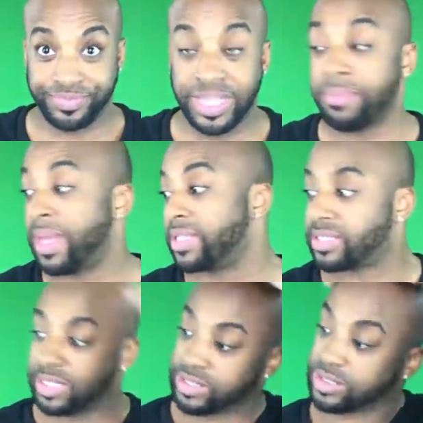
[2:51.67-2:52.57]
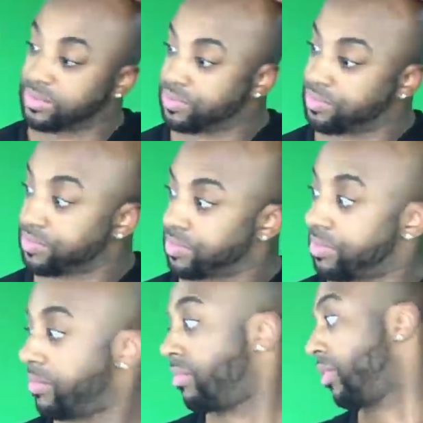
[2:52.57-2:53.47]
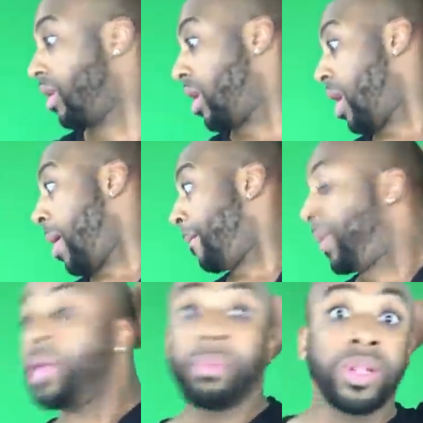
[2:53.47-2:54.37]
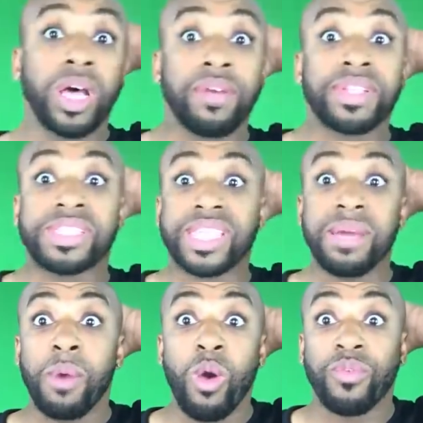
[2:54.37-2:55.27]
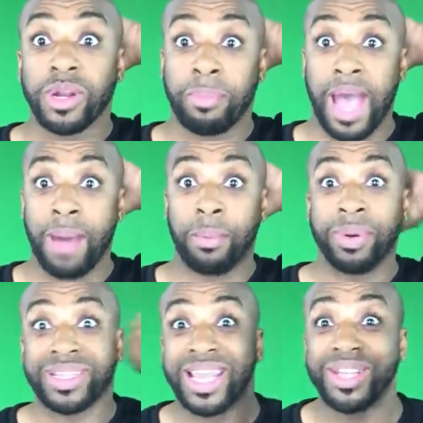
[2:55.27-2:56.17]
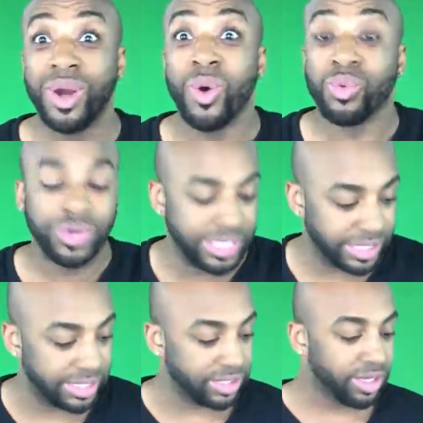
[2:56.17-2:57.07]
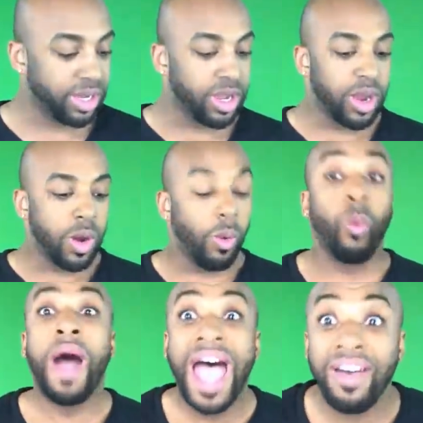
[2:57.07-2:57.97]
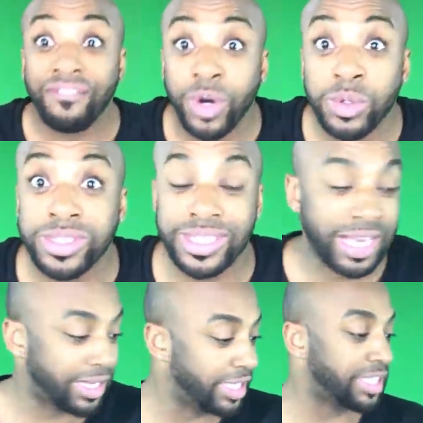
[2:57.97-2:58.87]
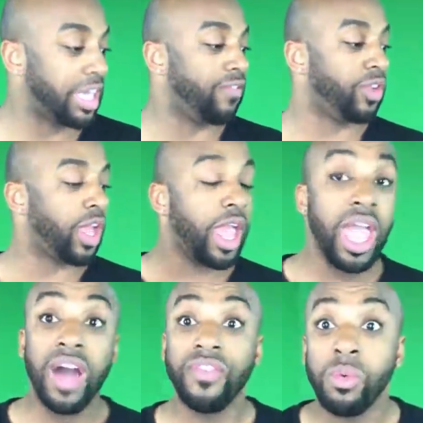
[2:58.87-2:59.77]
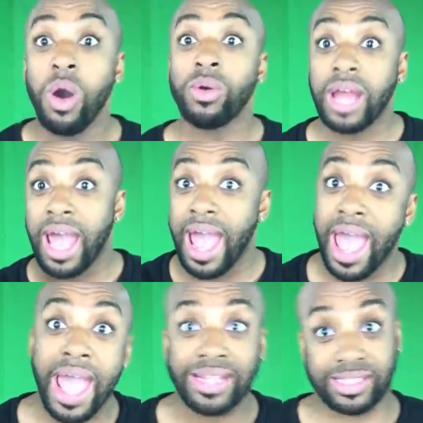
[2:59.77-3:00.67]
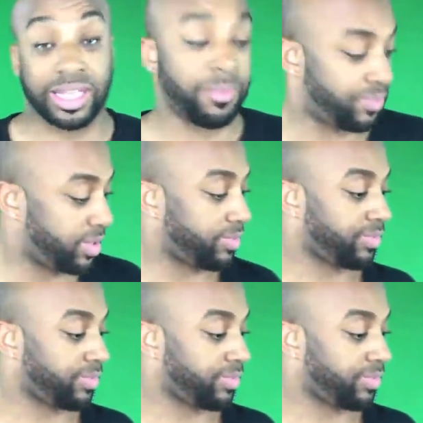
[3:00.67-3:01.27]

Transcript: That makes sense. People love to skim over the Bible, but they don't read. White folks said this, if you ever want to hide something,